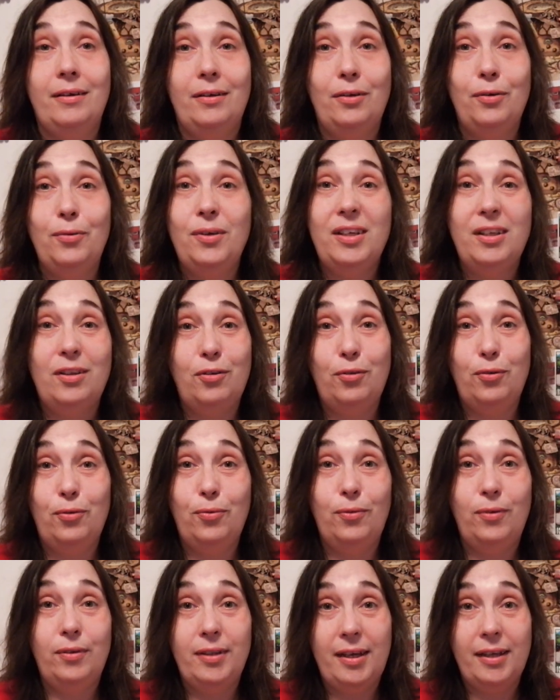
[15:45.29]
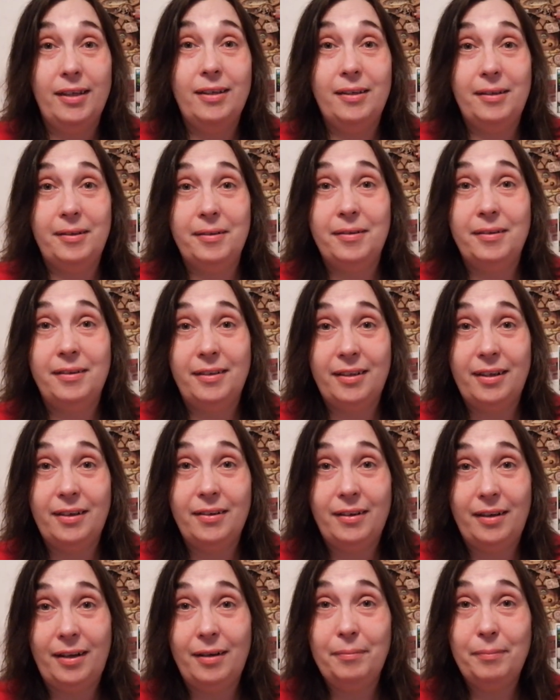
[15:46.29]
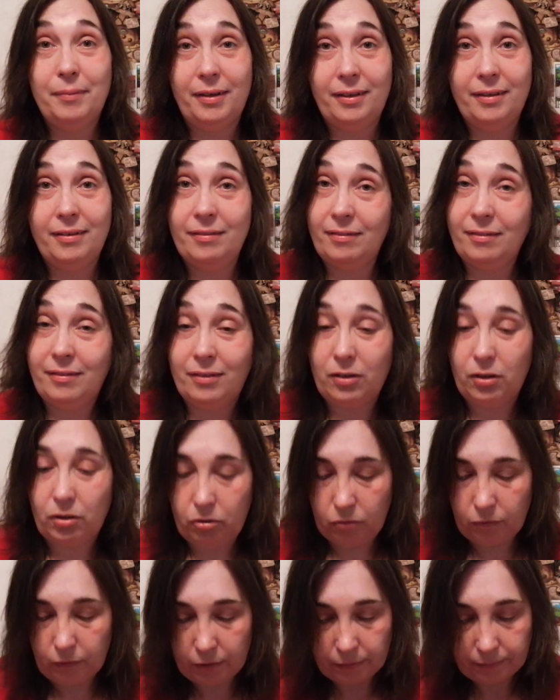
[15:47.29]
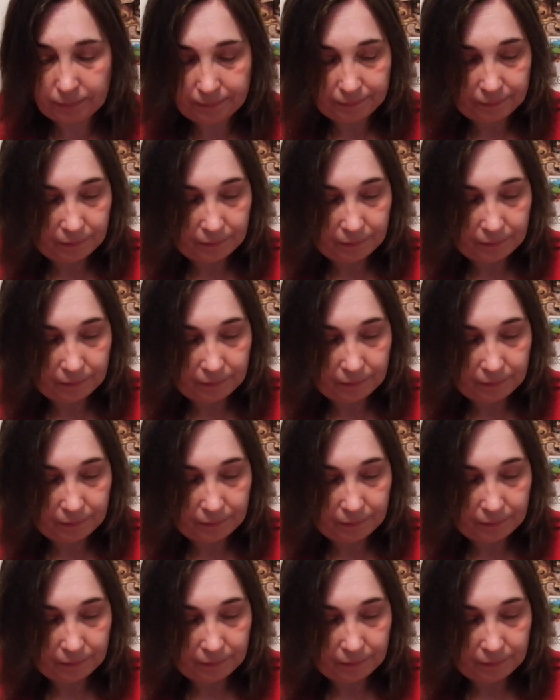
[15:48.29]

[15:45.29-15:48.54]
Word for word: you need to like tear it up and start over.